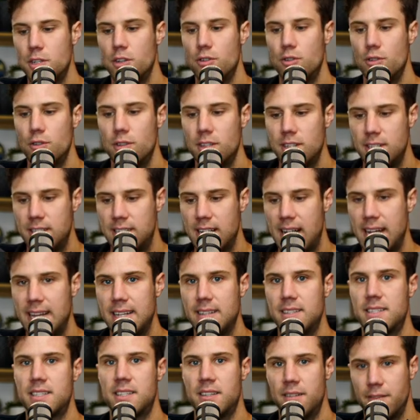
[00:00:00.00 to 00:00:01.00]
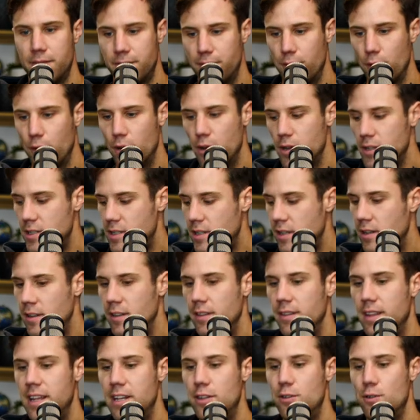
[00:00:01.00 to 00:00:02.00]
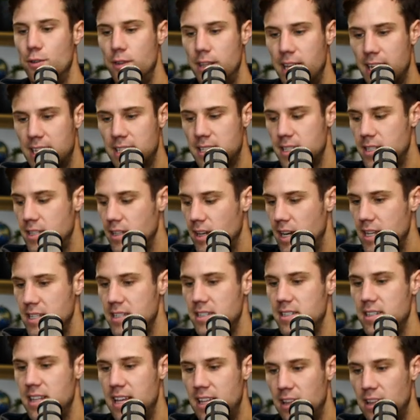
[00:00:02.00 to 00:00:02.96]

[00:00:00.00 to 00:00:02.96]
So do the dates first, then do the exercises,